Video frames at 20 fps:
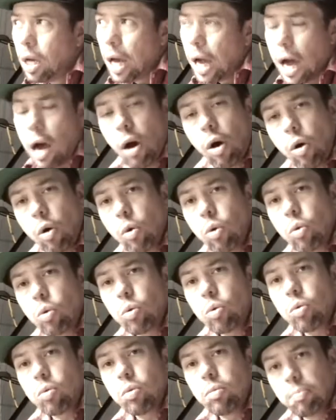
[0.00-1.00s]

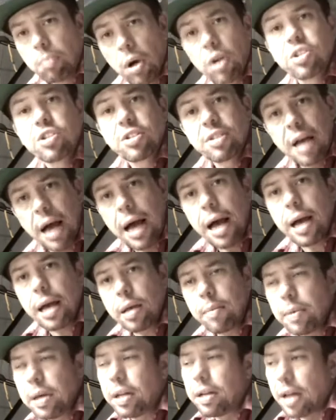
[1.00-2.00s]
how much
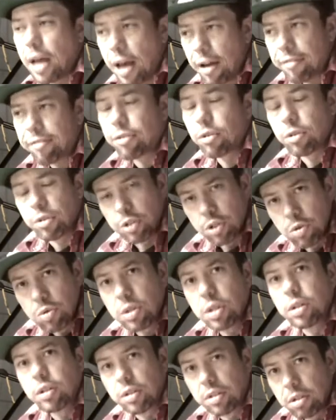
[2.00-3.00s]
time and effort you
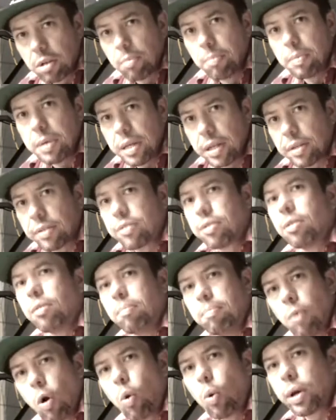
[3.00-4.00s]
can commit to
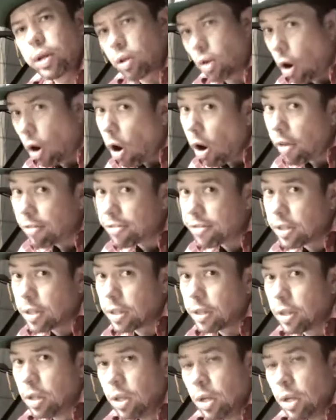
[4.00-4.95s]
mowing often.